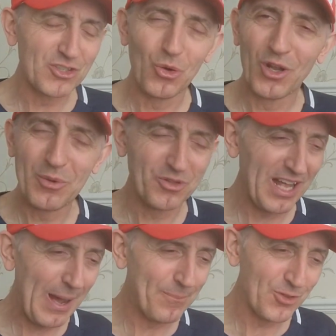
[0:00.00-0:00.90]
his soul. He was
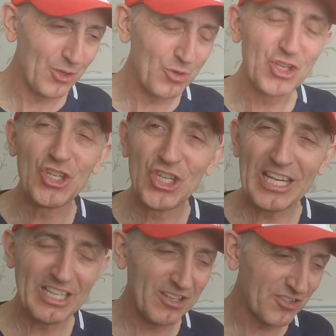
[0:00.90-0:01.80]
an absolute
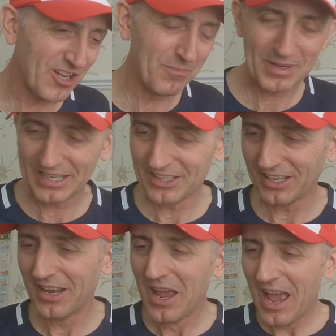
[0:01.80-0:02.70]
genius
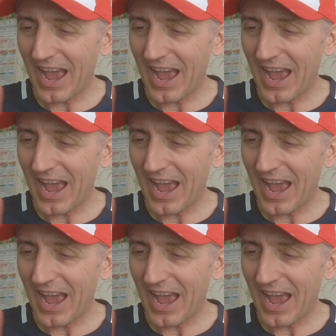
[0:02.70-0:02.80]
comedian.